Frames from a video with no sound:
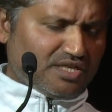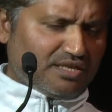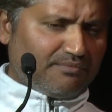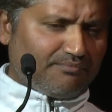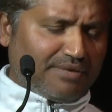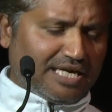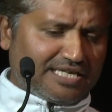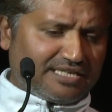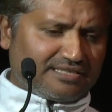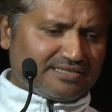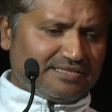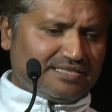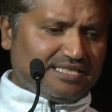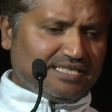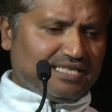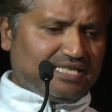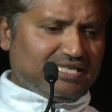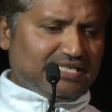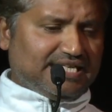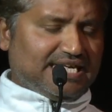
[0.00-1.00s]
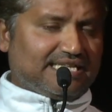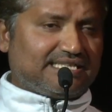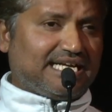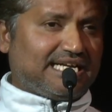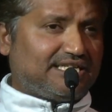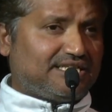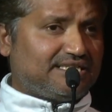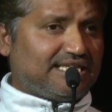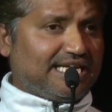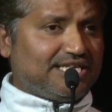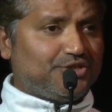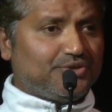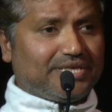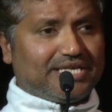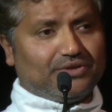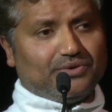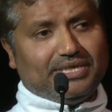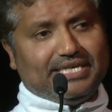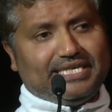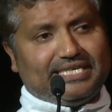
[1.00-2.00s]
But yeah, that you
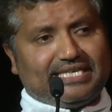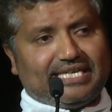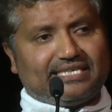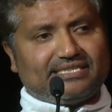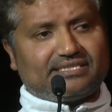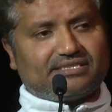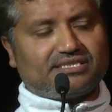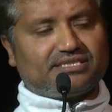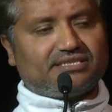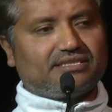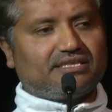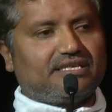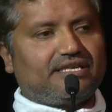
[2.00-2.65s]
can only test